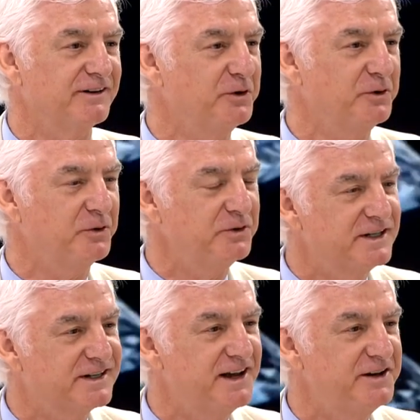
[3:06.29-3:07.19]

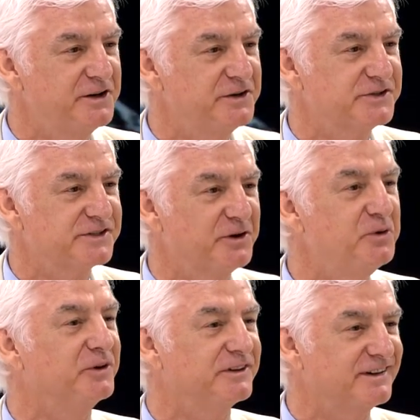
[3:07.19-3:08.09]
Only 10 years
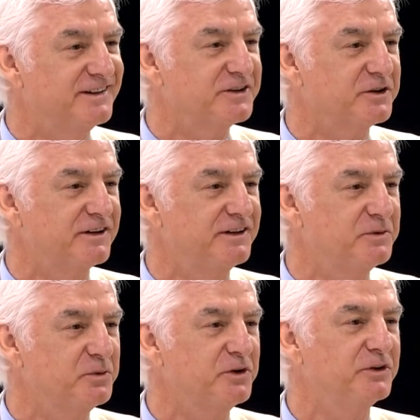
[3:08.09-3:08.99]
old in
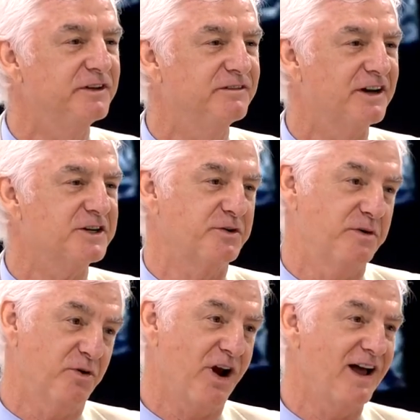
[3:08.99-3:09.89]
the world of luxury
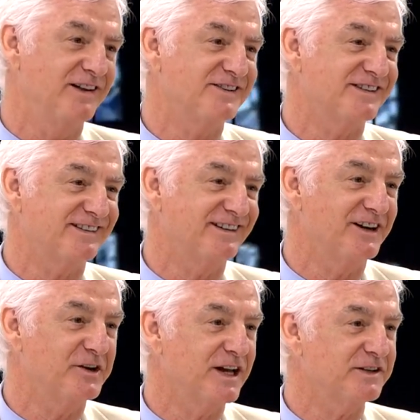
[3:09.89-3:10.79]
brands,
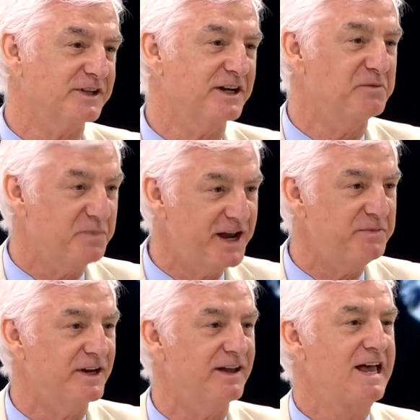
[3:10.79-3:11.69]
that's like a
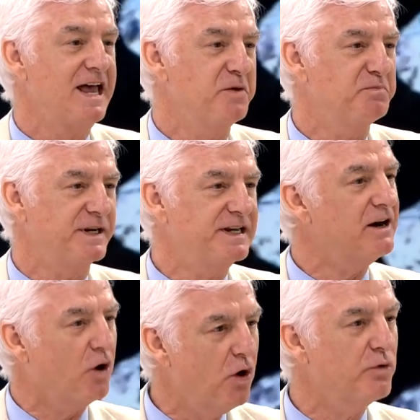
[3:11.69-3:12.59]
baby. But
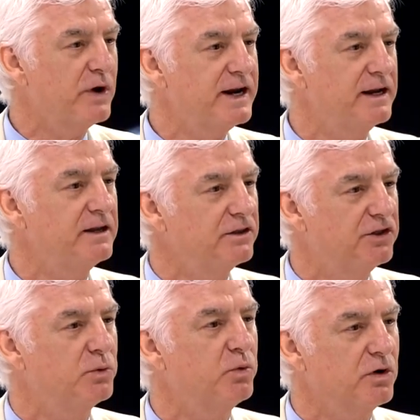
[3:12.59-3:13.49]
yet already
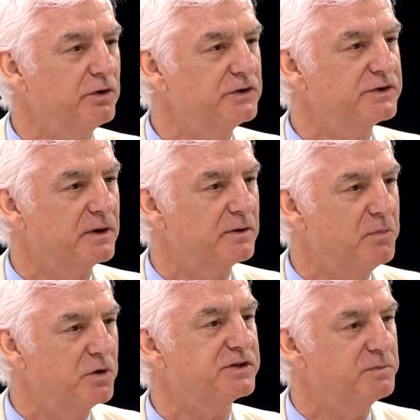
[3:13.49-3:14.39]
the world's
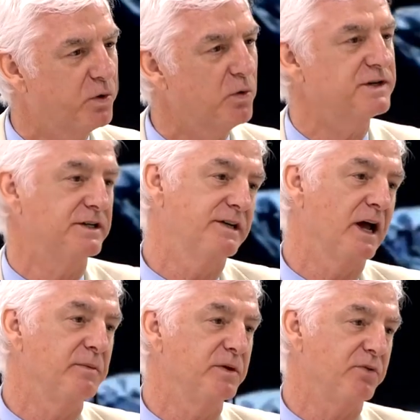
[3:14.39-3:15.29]
most important
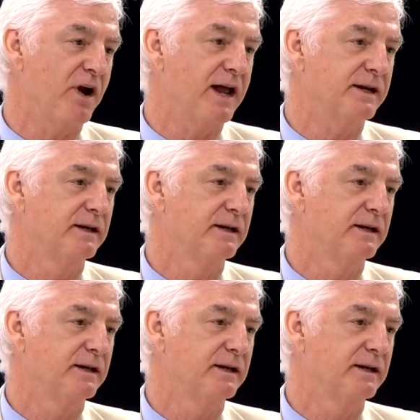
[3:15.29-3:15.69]
diamond brand.